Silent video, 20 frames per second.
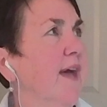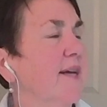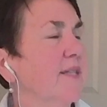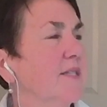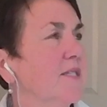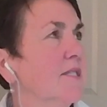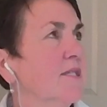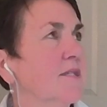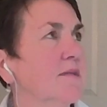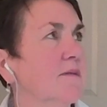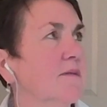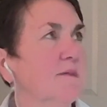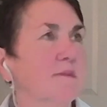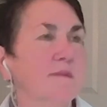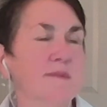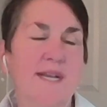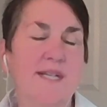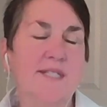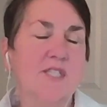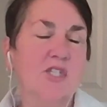that's
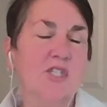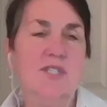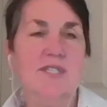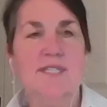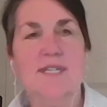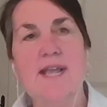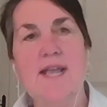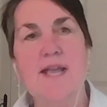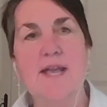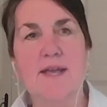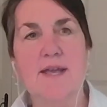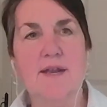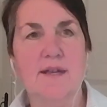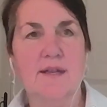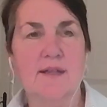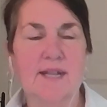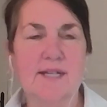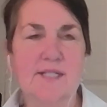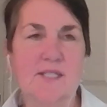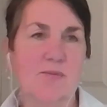just
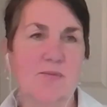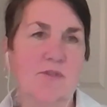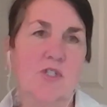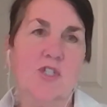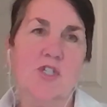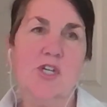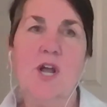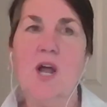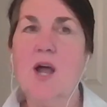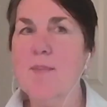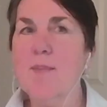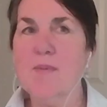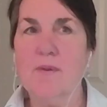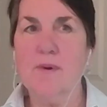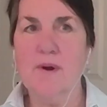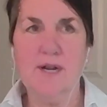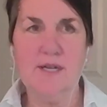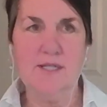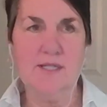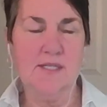Anne. That's where she
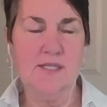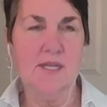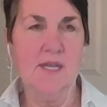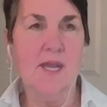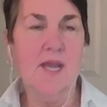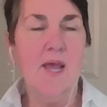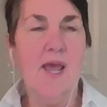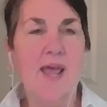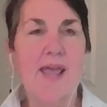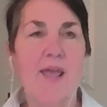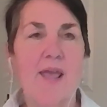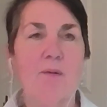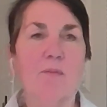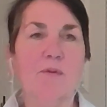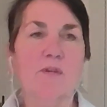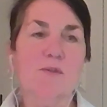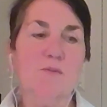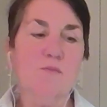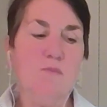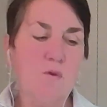operates. It
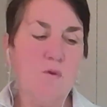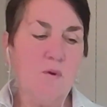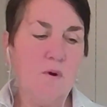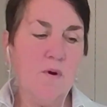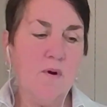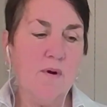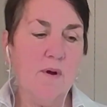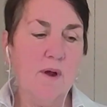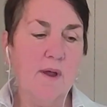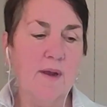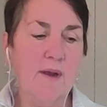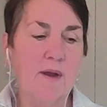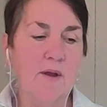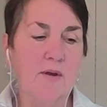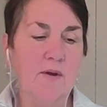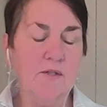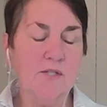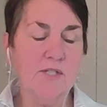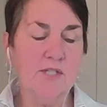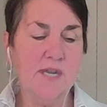was more an
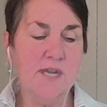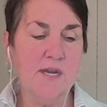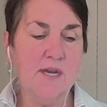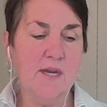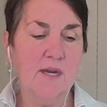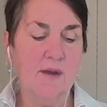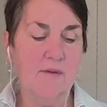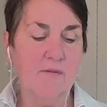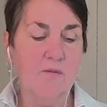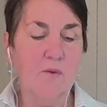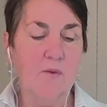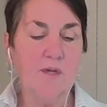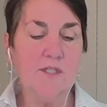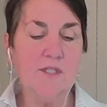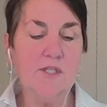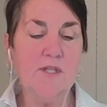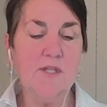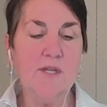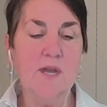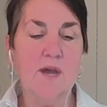understanding of
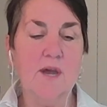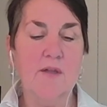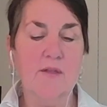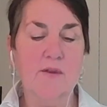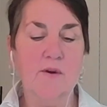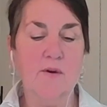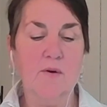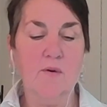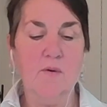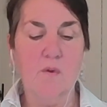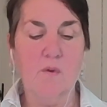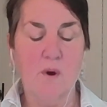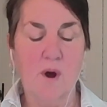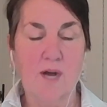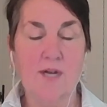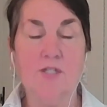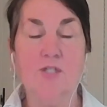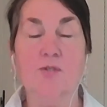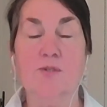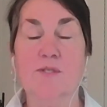what do the other
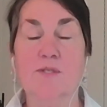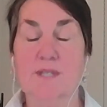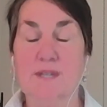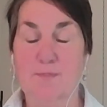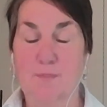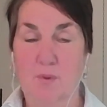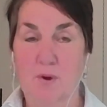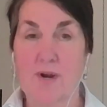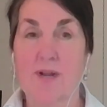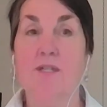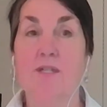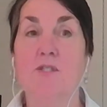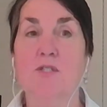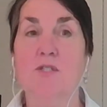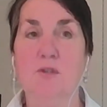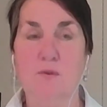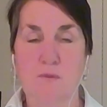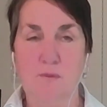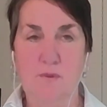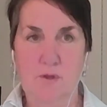quadrants bring
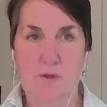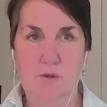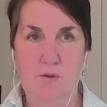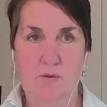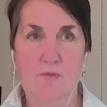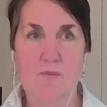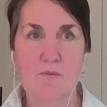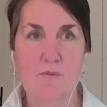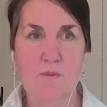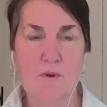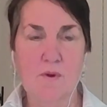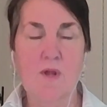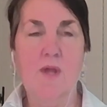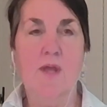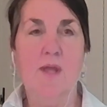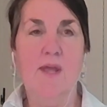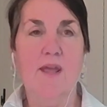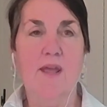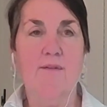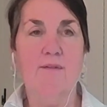to you
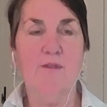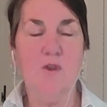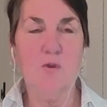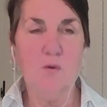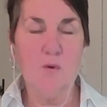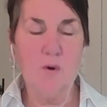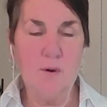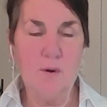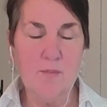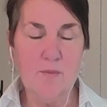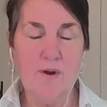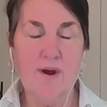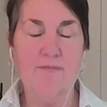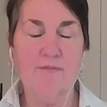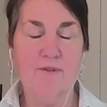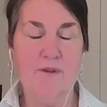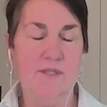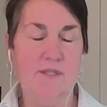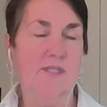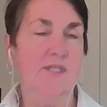if your
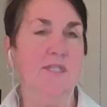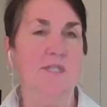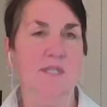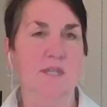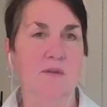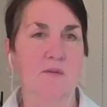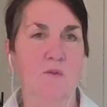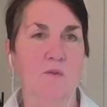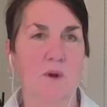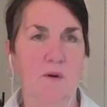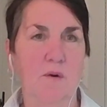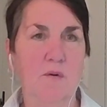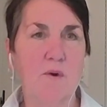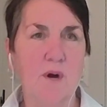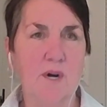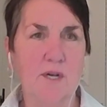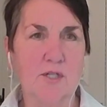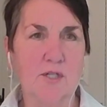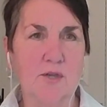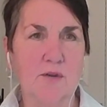preference is in one
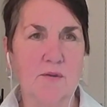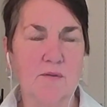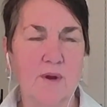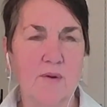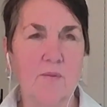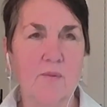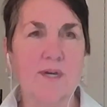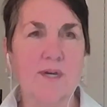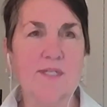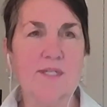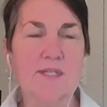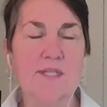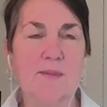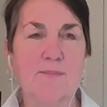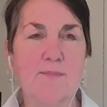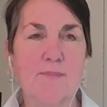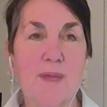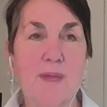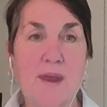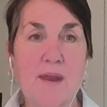quadrant, right? What is
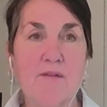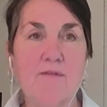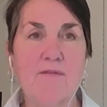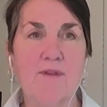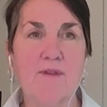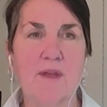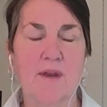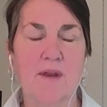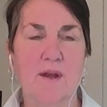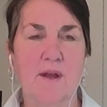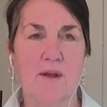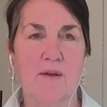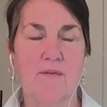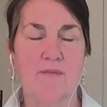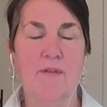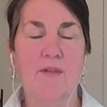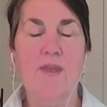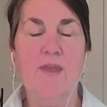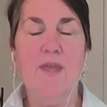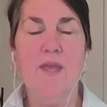the benefit
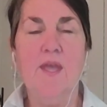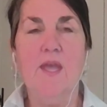of